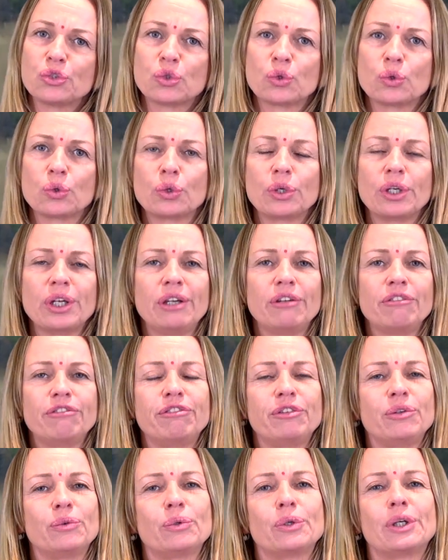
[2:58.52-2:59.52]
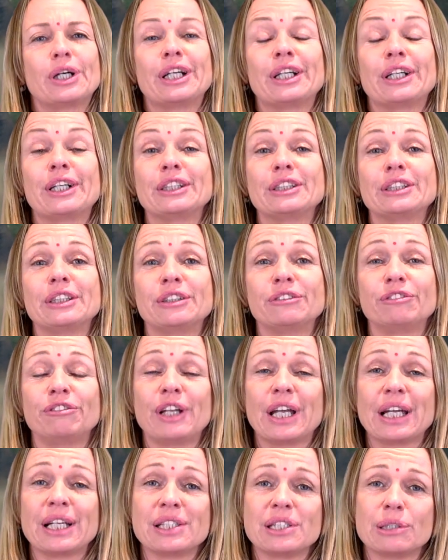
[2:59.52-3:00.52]
So if you are not that
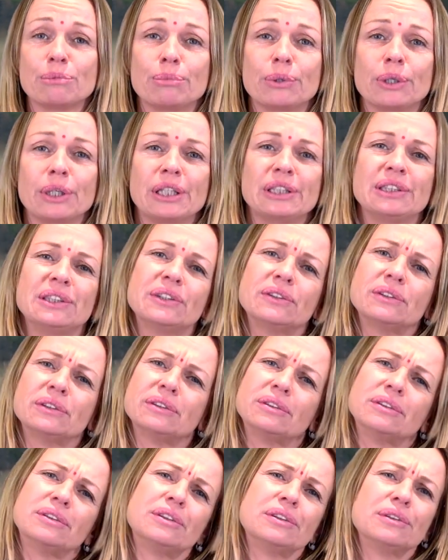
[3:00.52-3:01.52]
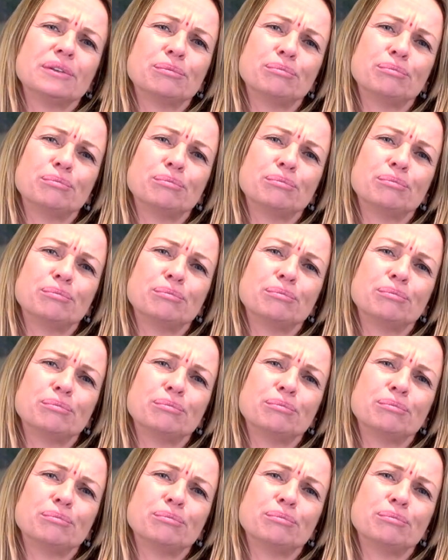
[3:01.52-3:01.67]
flexible, don't